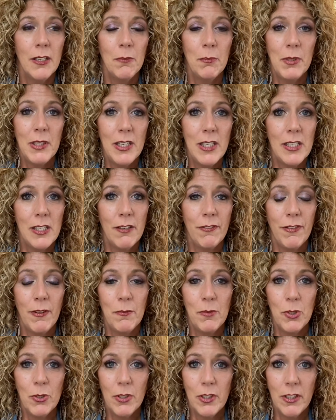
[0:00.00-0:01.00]
please, if I'm
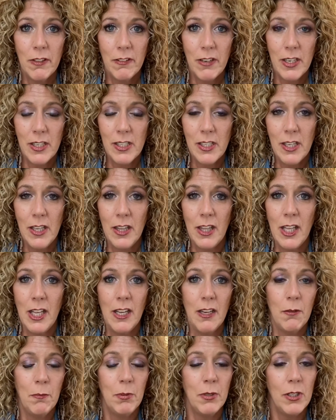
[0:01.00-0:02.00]
doing the right
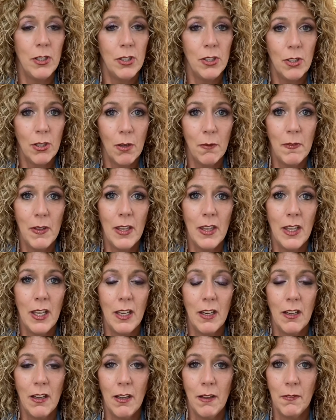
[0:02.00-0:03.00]
thing, please show me
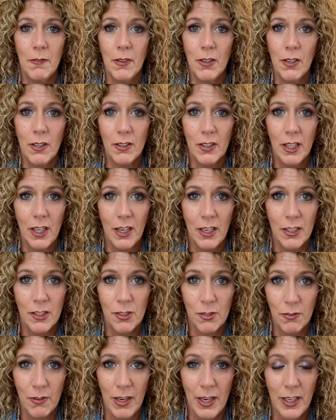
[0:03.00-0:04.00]
that
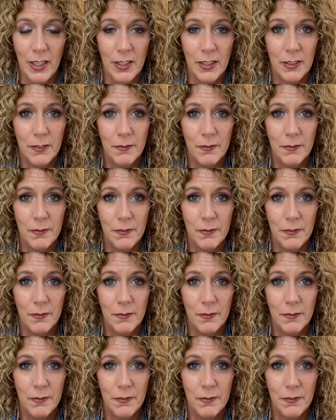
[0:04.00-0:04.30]
it's right.